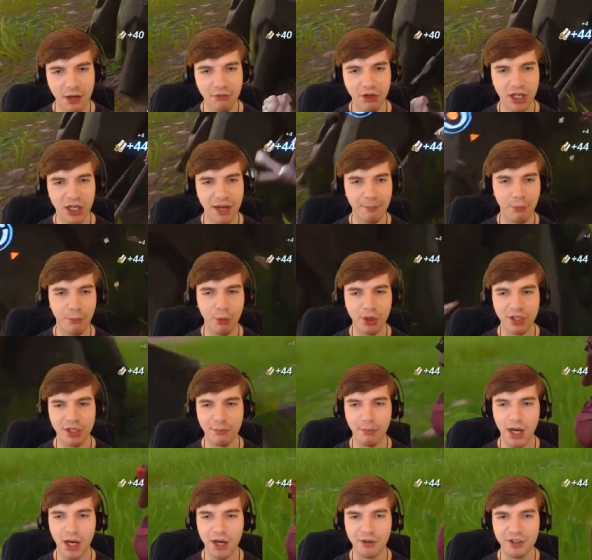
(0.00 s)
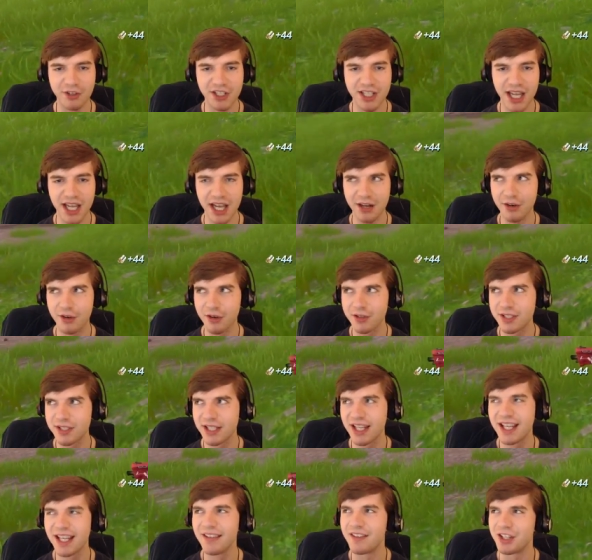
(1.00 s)
look up more to modern
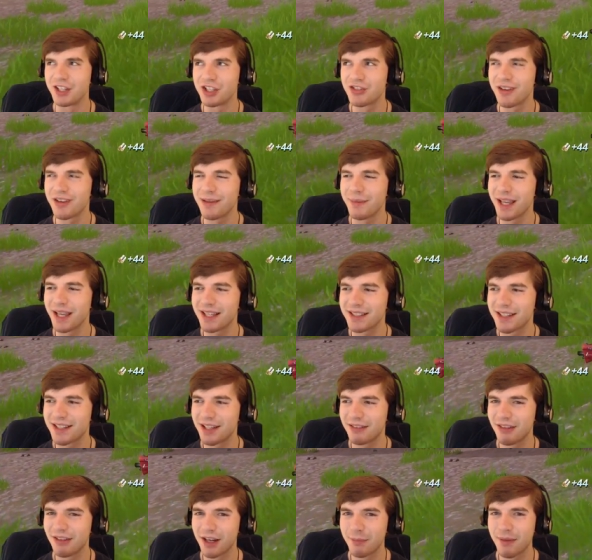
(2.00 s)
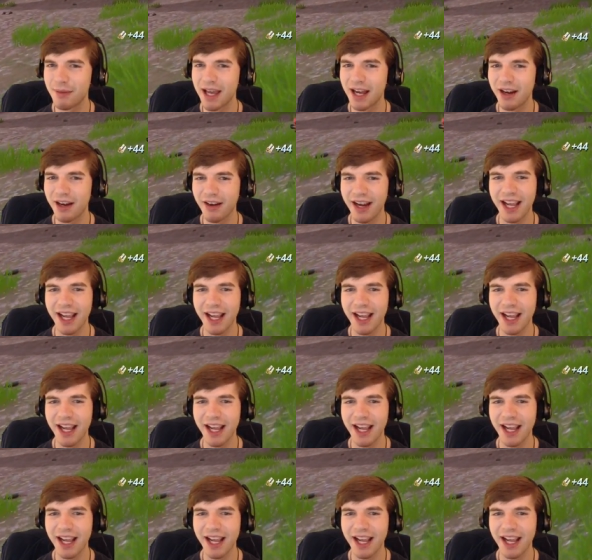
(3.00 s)
standards, the streaming is going to look better,